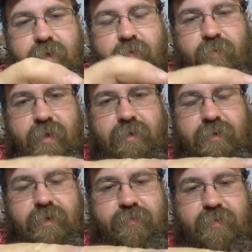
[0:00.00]
I
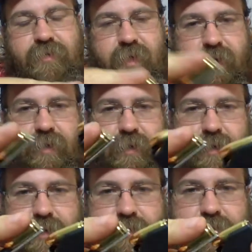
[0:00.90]
apologize for the shaking,
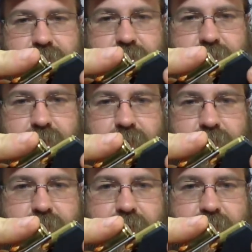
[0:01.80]
guys. I
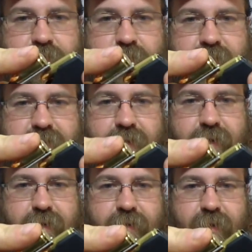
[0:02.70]
don't have my
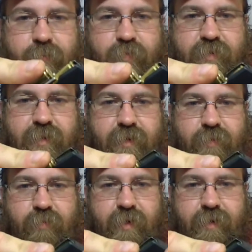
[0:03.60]
second table set
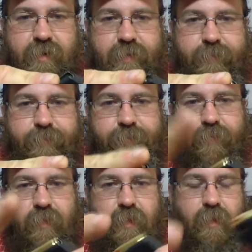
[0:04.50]
up right now.
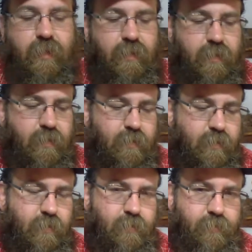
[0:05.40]

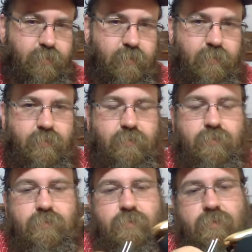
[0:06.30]
So
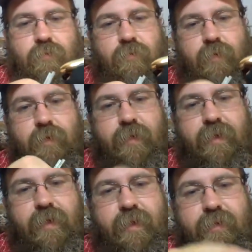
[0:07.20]

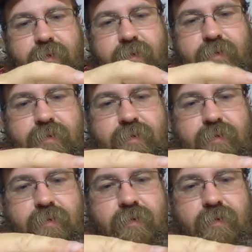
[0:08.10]
loading like this.